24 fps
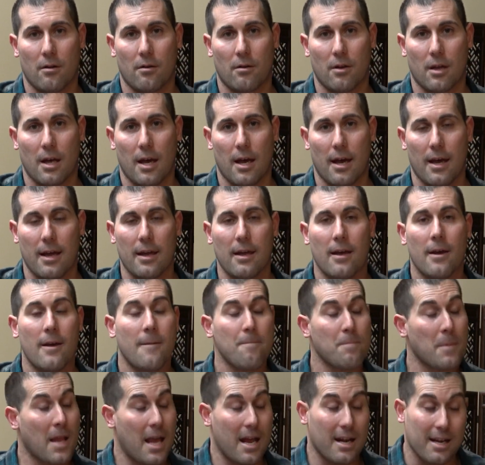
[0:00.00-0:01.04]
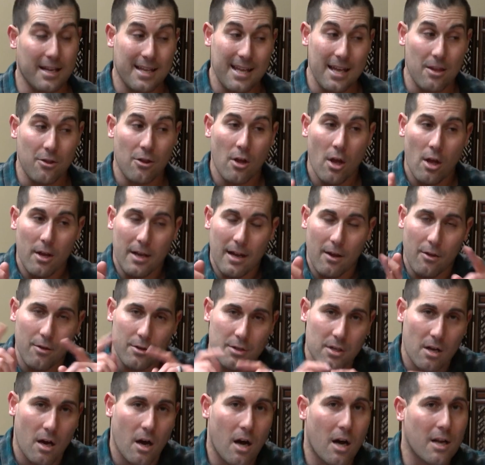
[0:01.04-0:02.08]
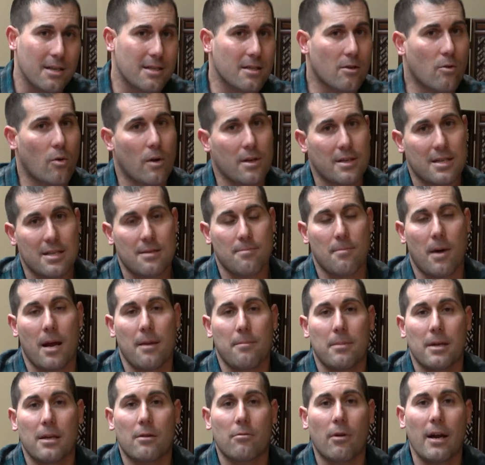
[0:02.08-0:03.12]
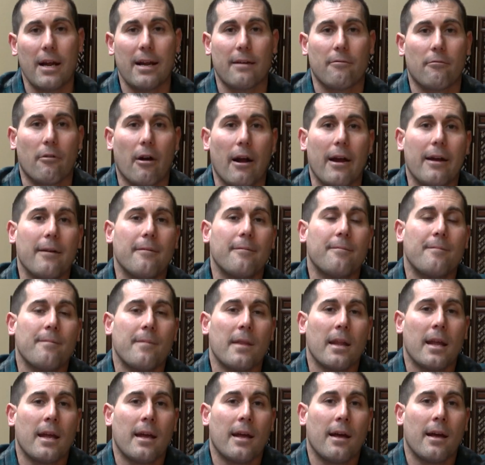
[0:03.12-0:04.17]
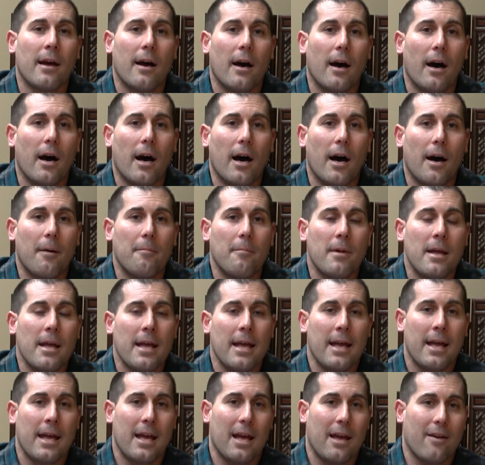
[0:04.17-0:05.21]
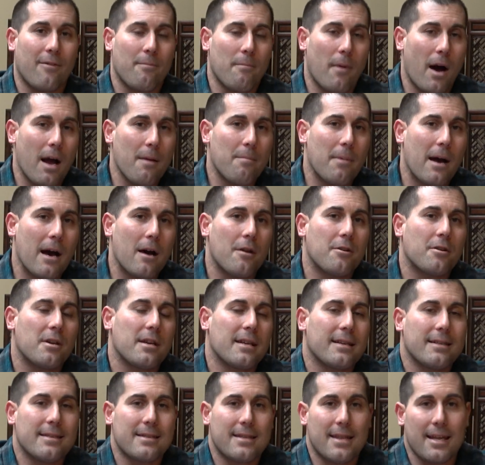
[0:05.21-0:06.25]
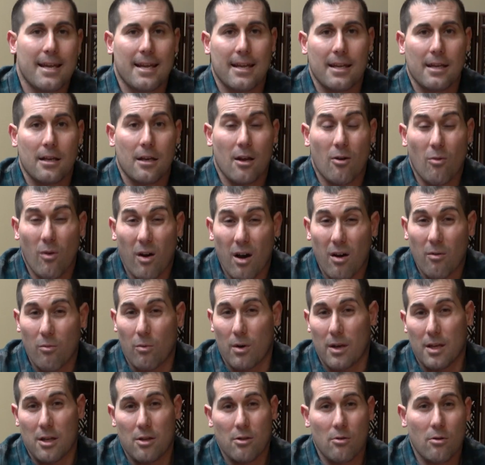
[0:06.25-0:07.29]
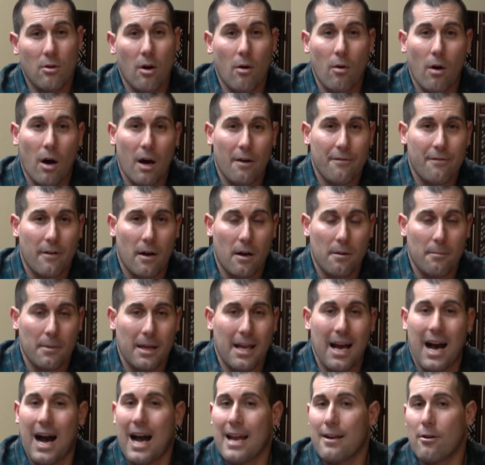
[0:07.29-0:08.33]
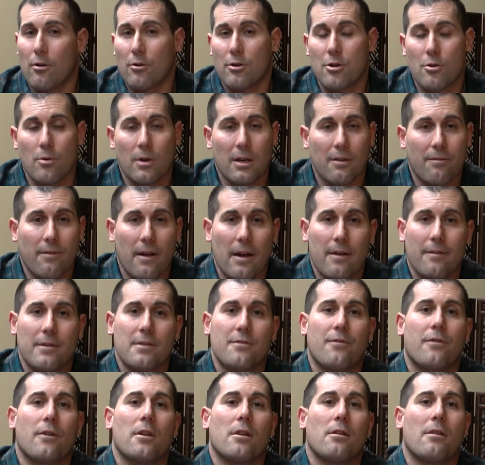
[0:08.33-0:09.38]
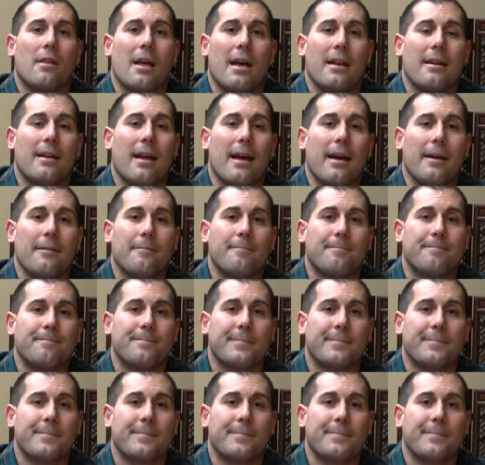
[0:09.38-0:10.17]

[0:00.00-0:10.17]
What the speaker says: Okay? And again, now those consequences might be great, right? If my boundary is that, you know what, when you go off on me, I don't do any favors for you that day,